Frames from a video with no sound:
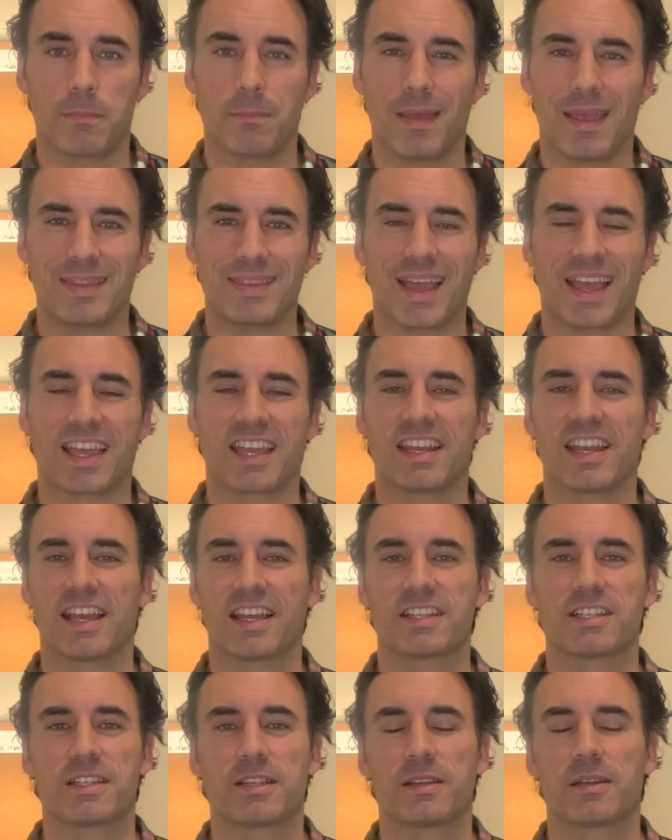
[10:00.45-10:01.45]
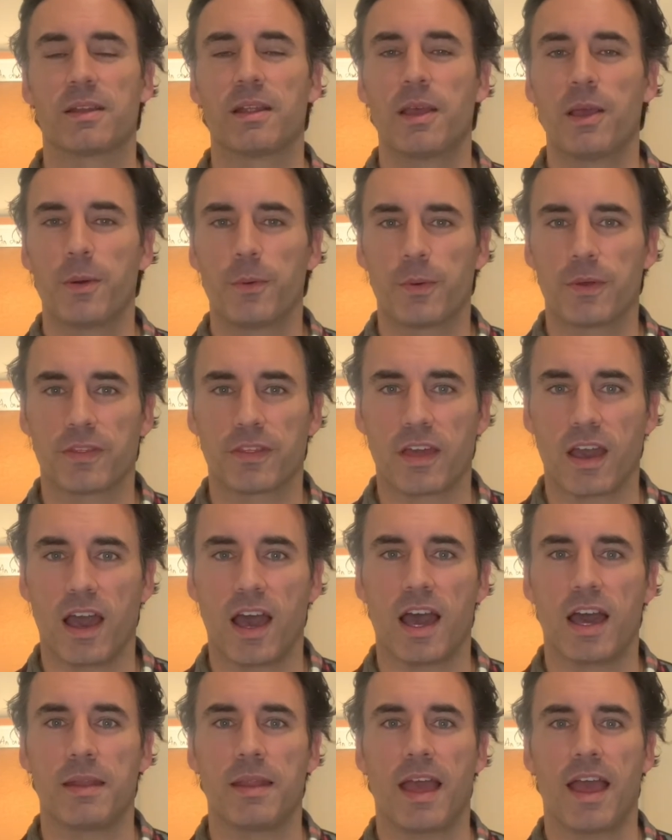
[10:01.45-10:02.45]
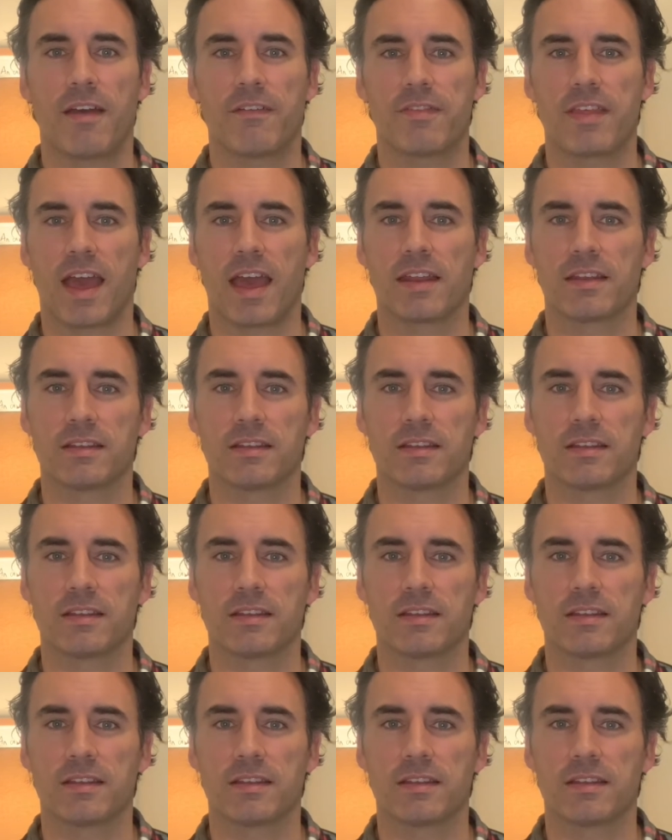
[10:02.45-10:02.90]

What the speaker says: make that connection with God, have that